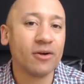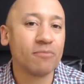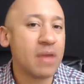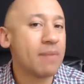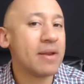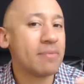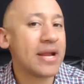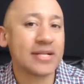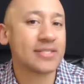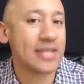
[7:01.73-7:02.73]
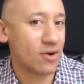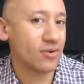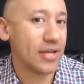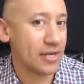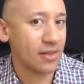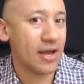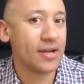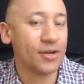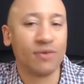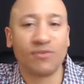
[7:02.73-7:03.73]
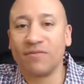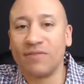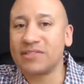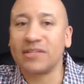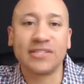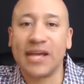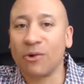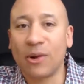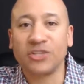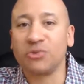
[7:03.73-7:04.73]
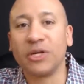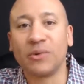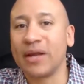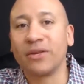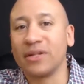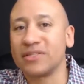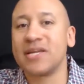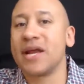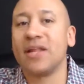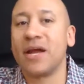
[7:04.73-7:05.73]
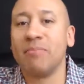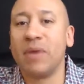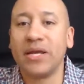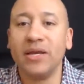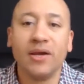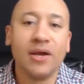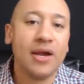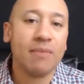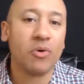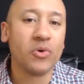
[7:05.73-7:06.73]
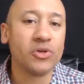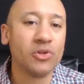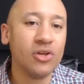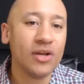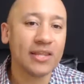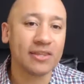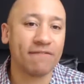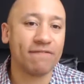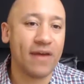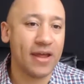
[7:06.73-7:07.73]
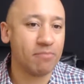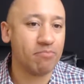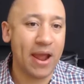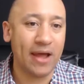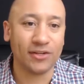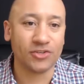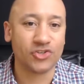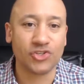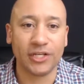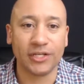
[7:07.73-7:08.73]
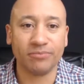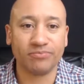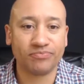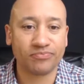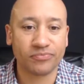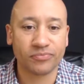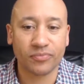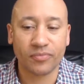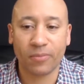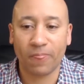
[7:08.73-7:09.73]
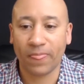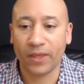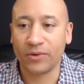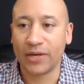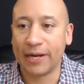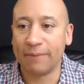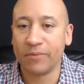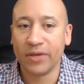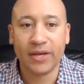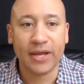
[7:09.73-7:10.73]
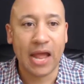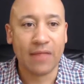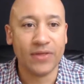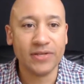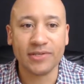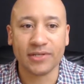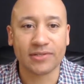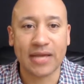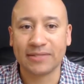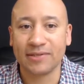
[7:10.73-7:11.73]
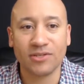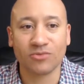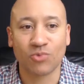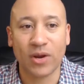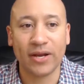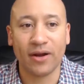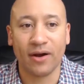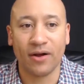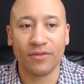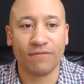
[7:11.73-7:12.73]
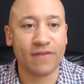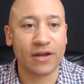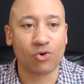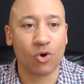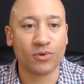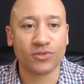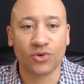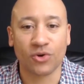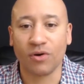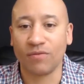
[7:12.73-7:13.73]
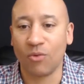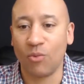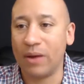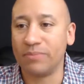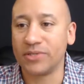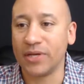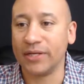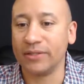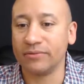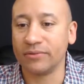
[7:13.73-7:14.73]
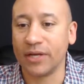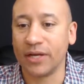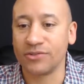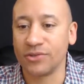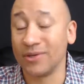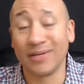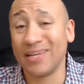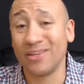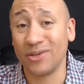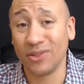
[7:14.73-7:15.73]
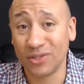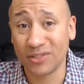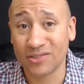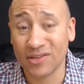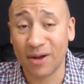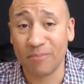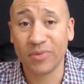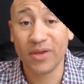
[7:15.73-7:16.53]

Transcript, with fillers: you know, may not sound like a lot. You know, if you're investing 10 grand, 20 grand, you know, it's not a lot of money. But when you look at the Fed balance sheet, okay, and this is, guys, this is right on the Federal Reserve website. Okay, so you can, again, you can look this up